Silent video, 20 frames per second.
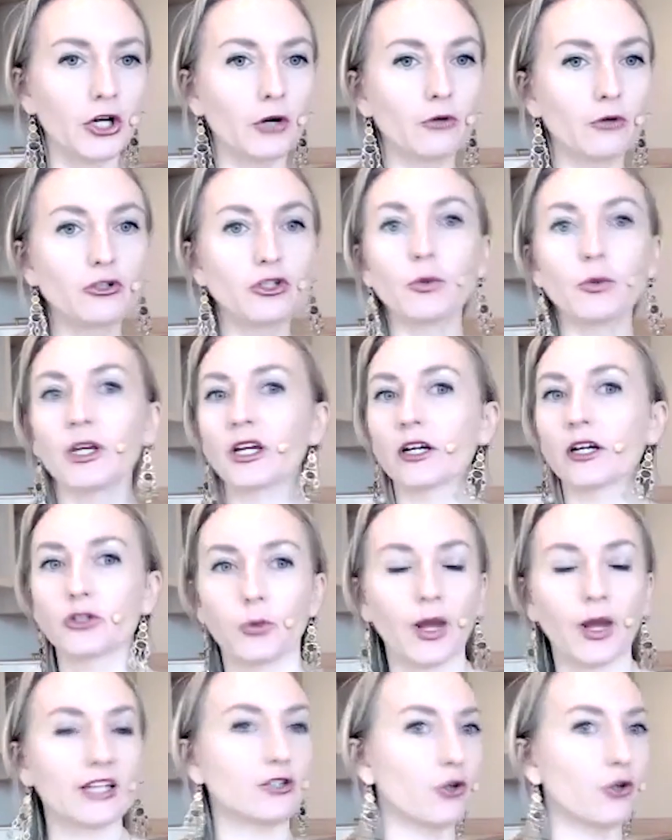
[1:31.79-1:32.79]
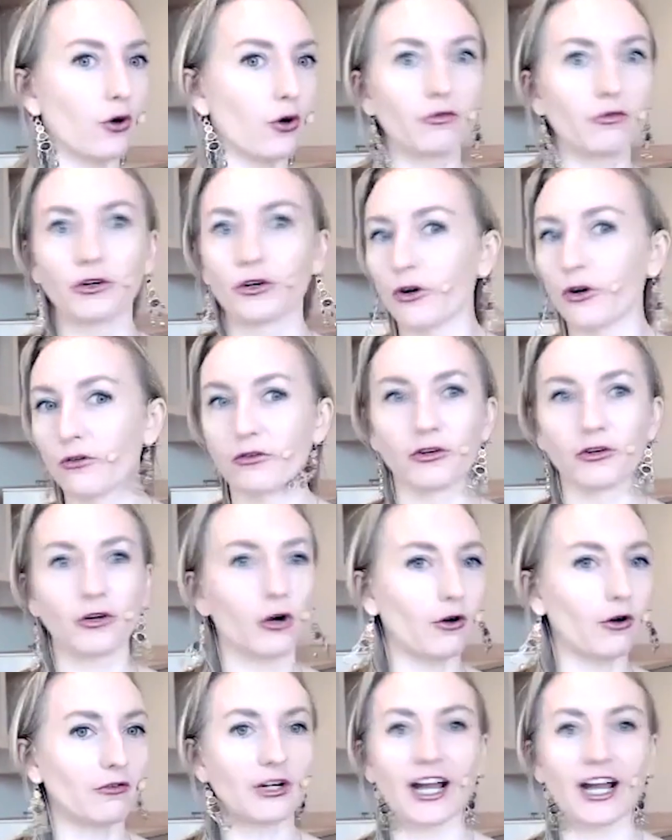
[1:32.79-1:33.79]
doing a twist over and over and
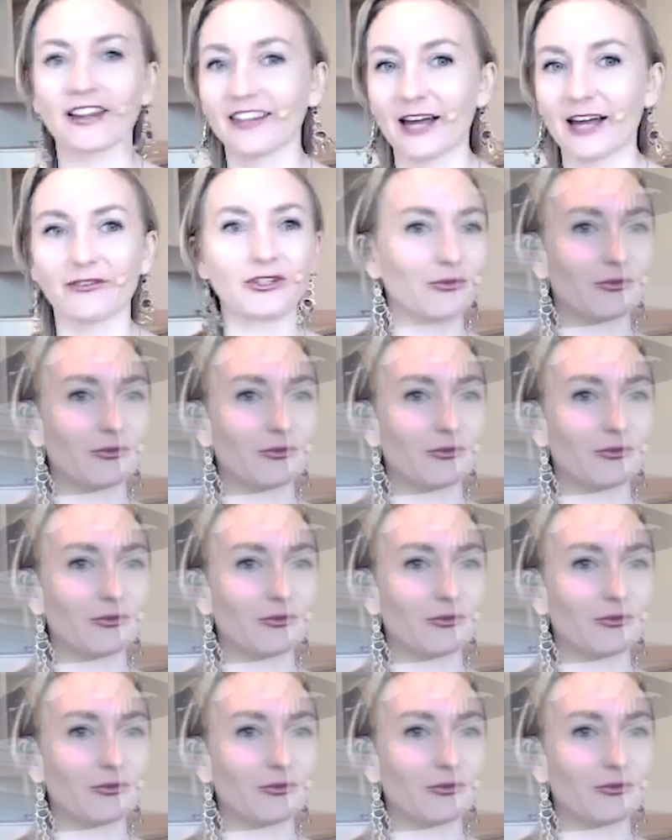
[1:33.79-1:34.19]
over again, left to